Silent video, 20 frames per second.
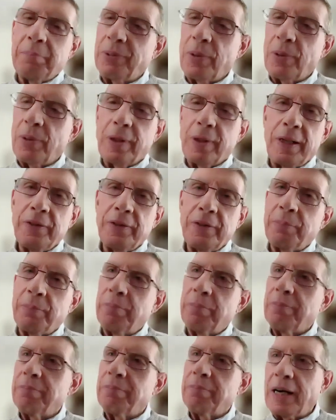bull on
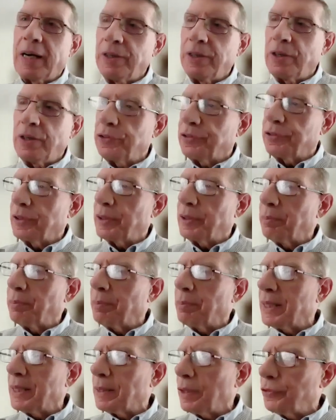the miners and the
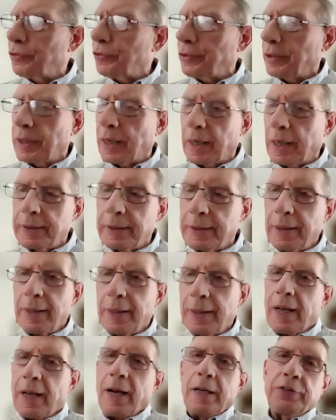metals, and I
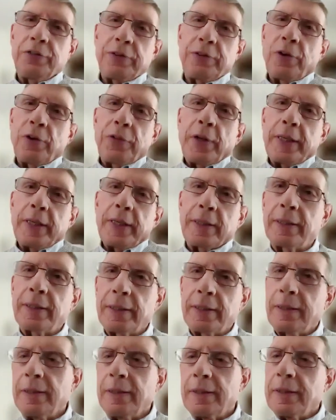still think
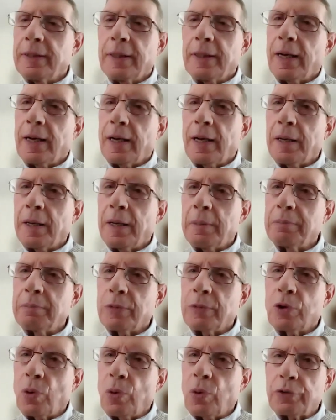
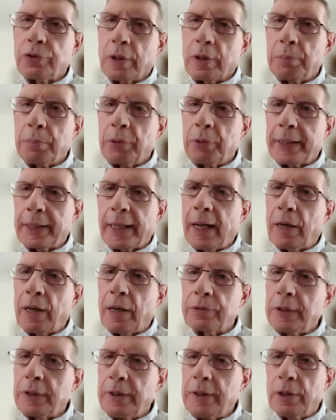gold's going to break
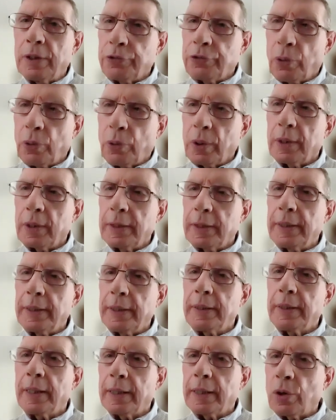out here
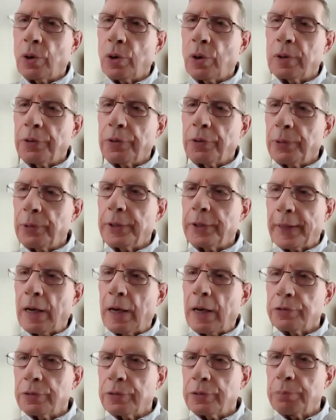shortly and go to
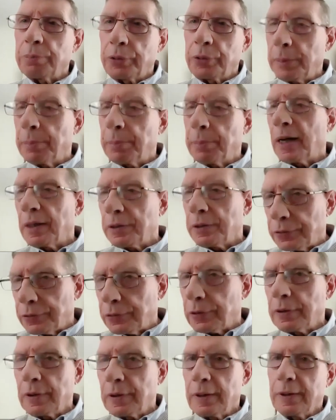3,000
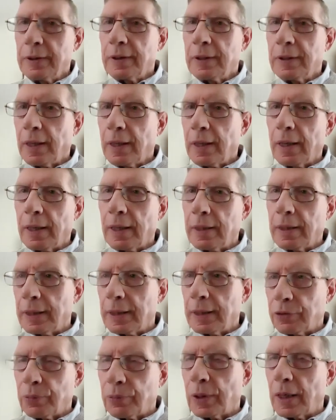pre-bust. And
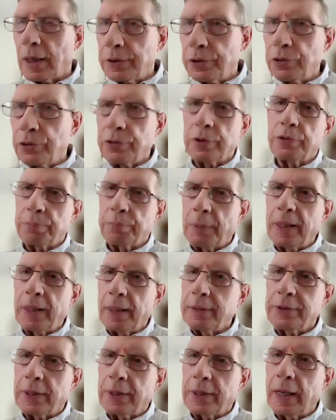that's what I use as
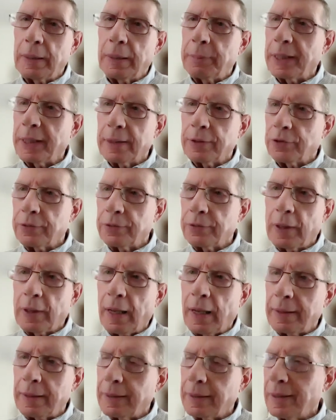my timing. It's
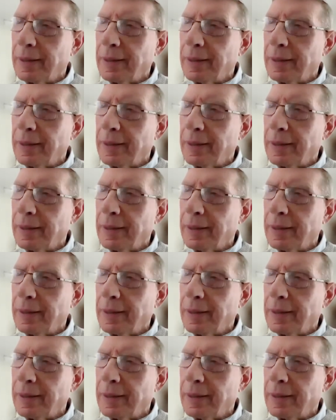not,